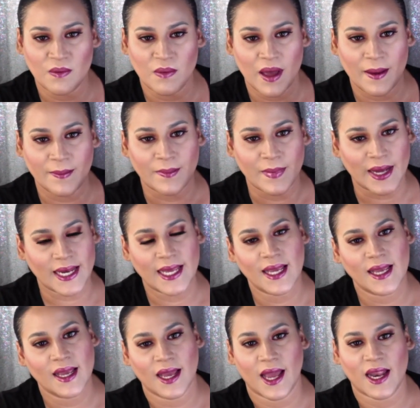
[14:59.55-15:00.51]
my
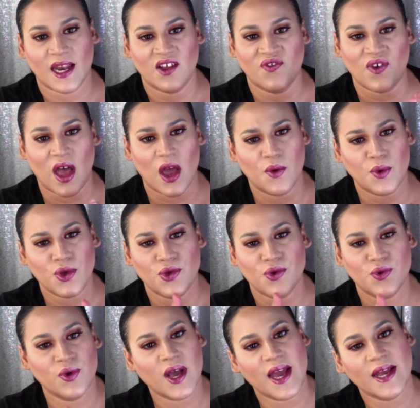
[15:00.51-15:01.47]
money, and if I were
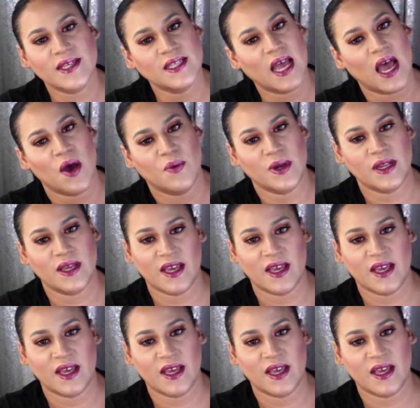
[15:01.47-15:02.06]
you guys, I would